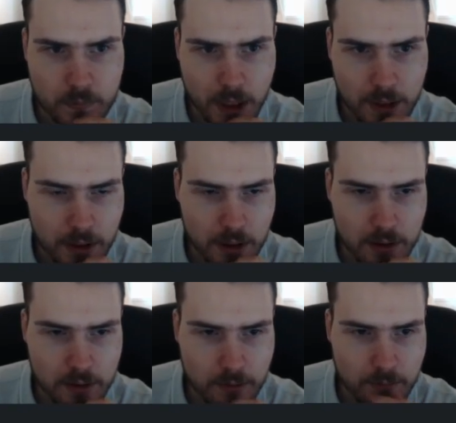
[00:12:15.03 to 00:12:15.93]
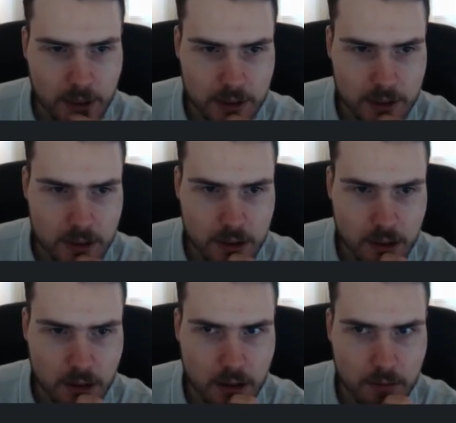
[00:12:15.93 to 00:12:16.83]
I think it makes
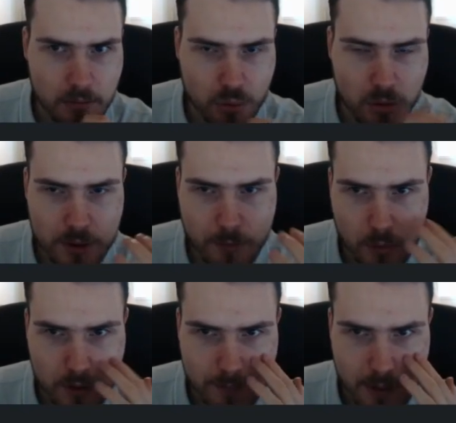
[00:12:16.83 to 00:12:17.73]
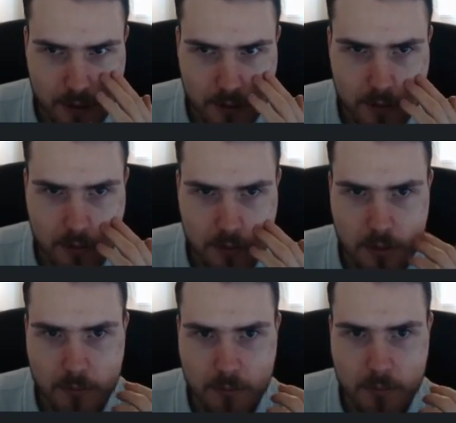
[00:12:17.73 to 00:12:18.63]
roles have always been
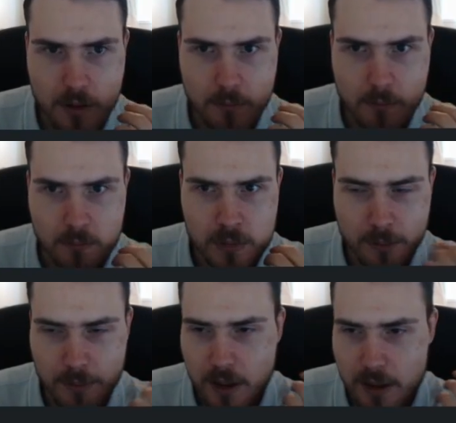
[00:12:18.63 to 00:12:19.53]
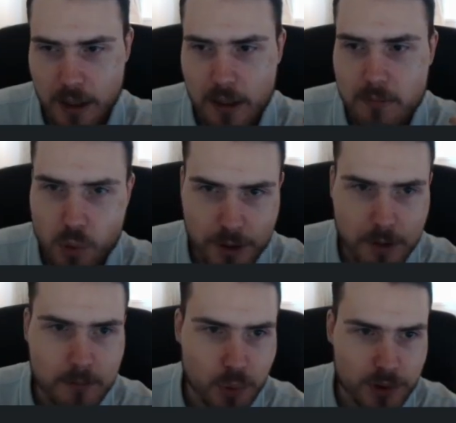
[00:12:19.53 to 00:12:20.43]
something I like more
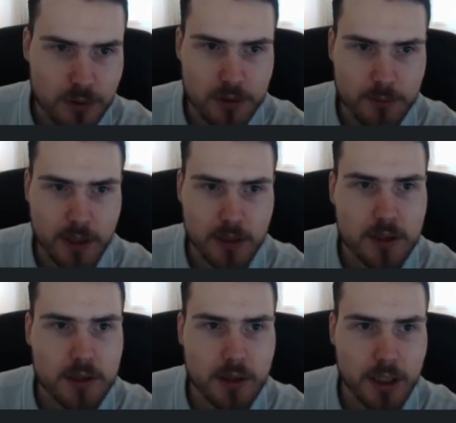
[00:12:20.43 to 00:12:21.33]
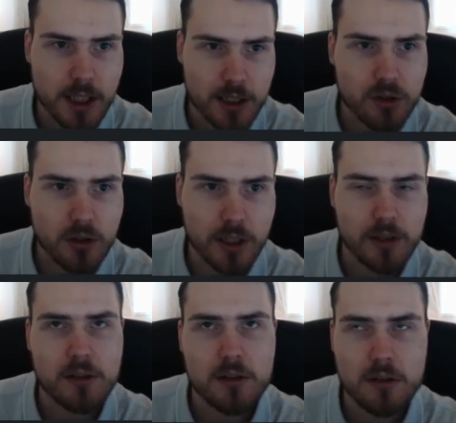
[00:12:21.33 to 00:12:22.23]
than boosters because they actually
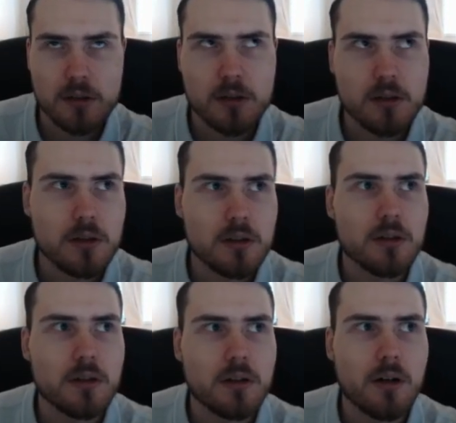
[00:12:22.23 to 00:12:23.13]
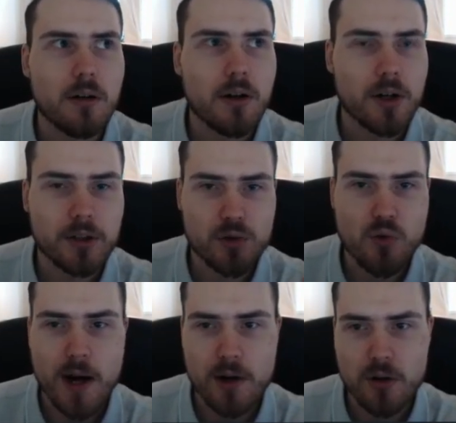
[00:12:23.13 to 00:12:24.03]
aren't as
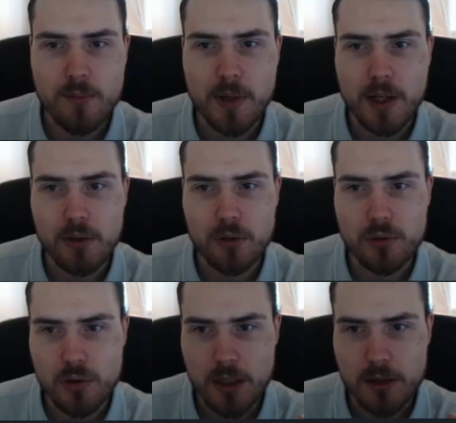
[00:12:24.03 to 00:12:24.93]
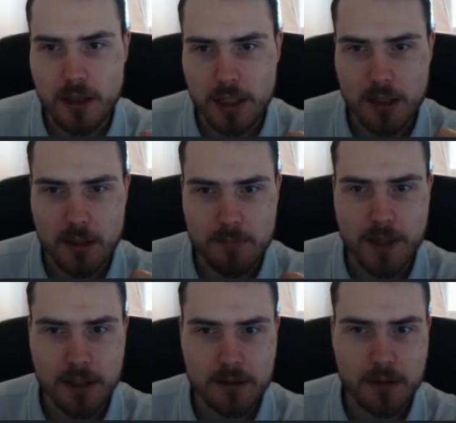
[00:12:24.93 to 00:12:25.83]
random and usually they can
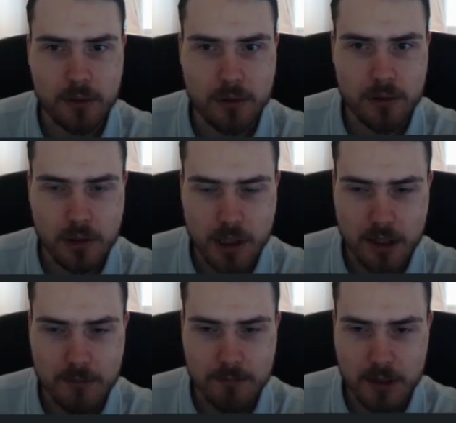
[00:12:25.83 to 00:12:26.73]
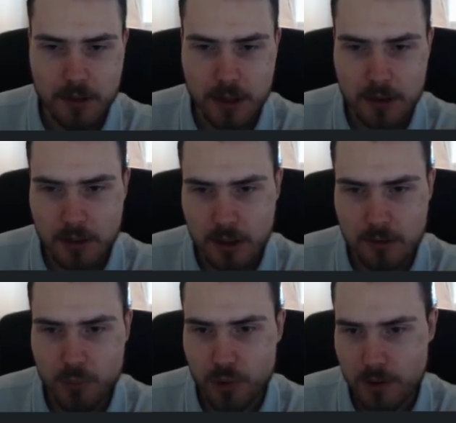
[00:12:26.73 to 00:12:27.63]
impact your lineup building a lot
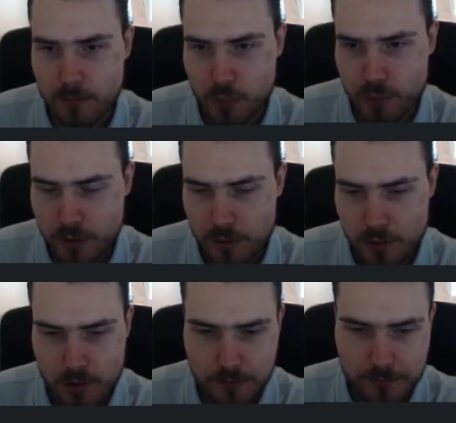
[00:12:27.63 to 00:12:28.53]
more than boosters.